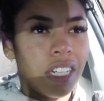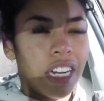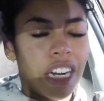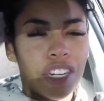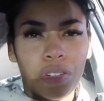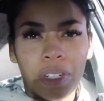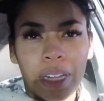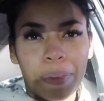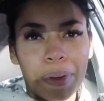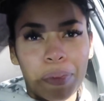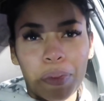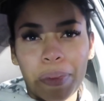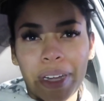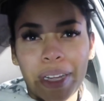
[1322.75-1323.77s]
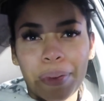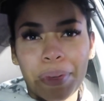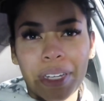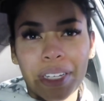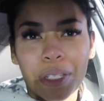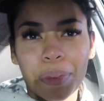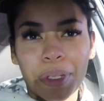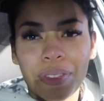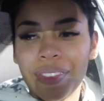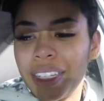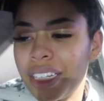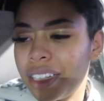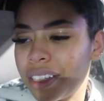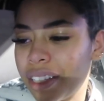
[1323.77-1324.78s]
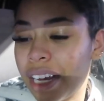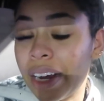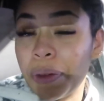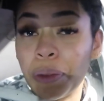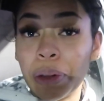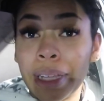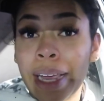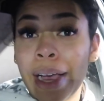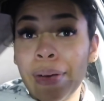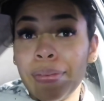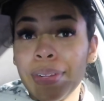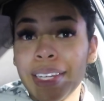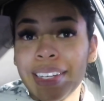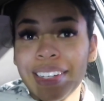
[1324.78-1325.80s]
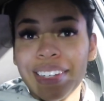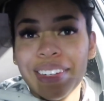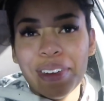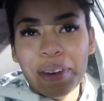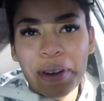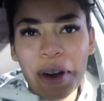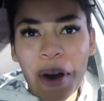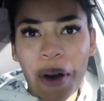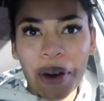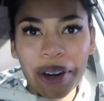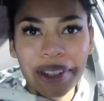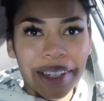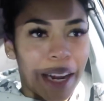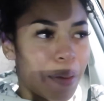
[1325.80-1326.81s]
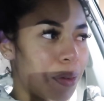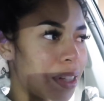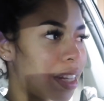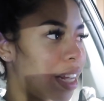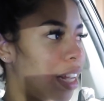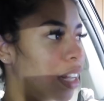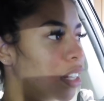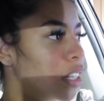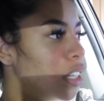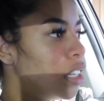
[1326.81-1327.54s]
And I don't like people buying me expensive things. I really have like a hard time with that.